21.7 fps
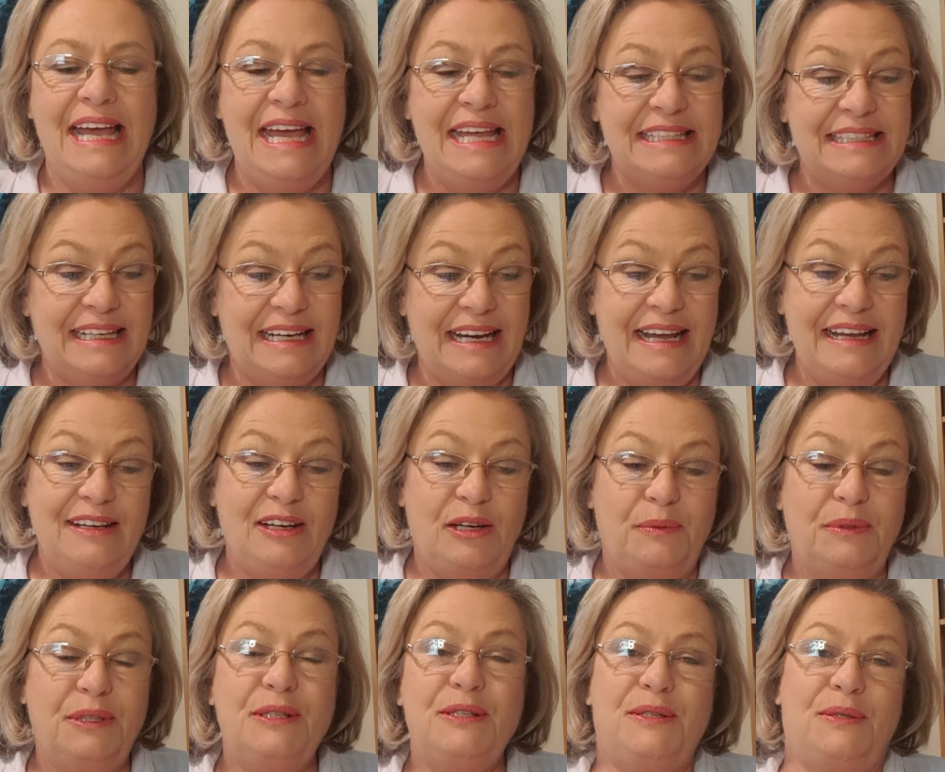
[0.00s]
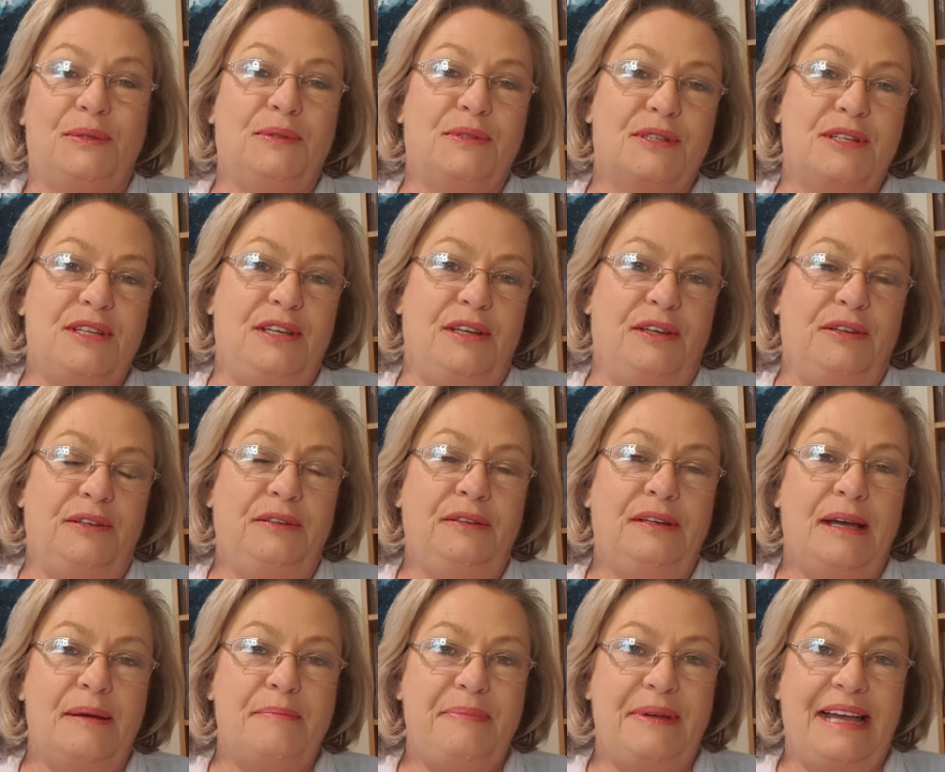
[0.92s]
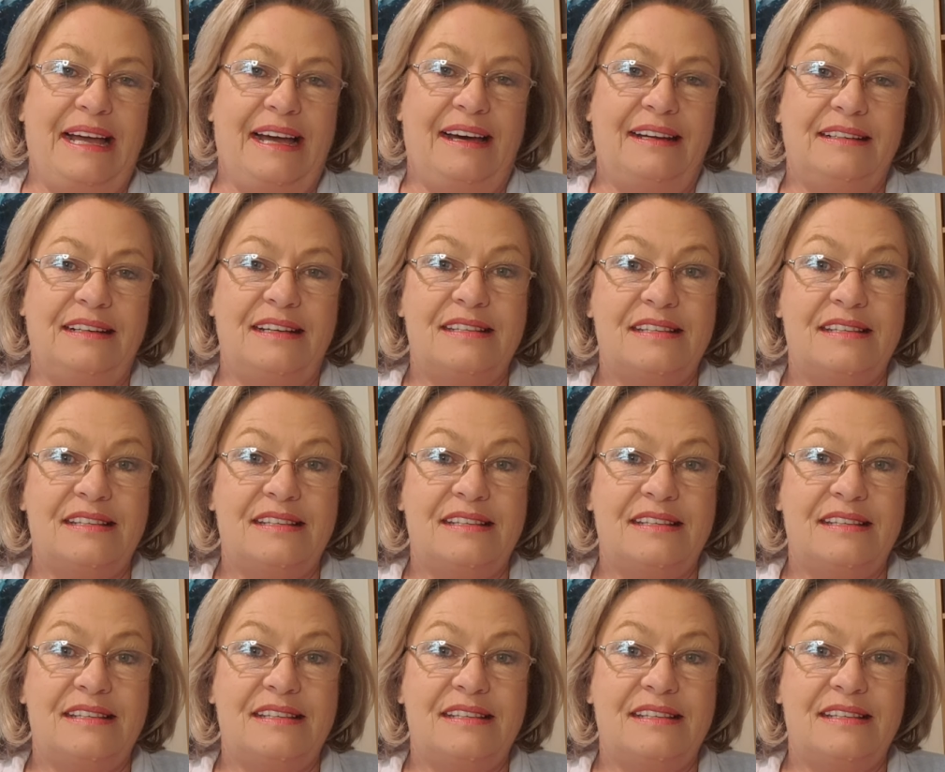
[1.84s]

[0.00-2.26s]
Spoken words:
Today, I want to talk to you about